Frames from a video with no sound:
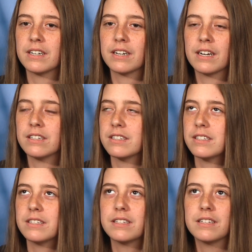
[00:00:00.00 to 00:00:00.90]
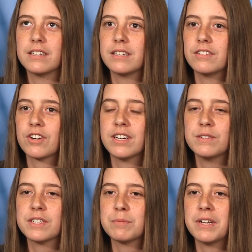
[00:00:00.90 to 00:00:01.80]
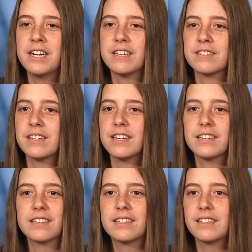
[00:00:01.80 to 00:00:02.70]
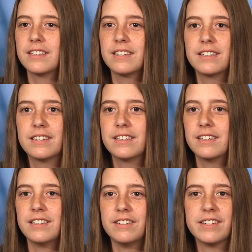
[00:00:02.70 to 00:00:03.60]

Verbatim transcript: And I just, trying to explain, it's like, you